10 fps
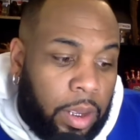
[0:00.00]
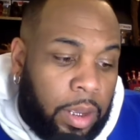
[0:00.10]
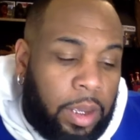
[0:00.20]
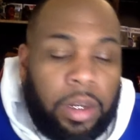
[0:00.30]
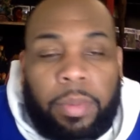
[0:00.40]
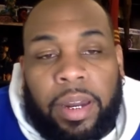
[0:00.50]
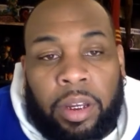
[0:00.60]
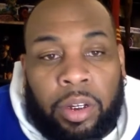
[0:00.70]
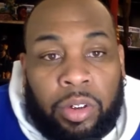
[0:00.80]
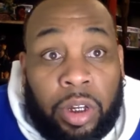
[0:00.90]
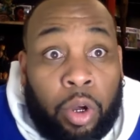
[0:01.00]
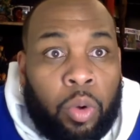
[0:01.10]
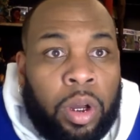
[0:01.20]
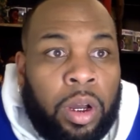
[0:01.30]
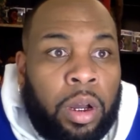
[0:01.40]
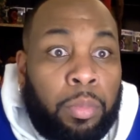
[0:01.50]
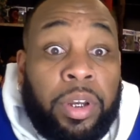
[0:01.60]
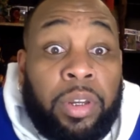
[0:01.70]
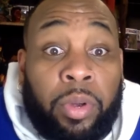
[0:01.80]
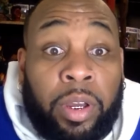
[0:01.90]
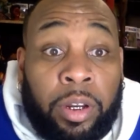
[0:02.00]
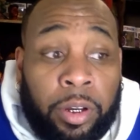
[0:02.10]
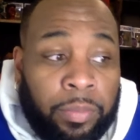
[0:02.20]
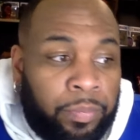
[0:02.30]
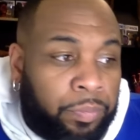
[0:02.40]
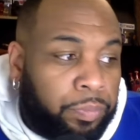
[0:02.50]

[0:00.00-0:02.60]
and anybody else. Oh, uh, Brittany Renner.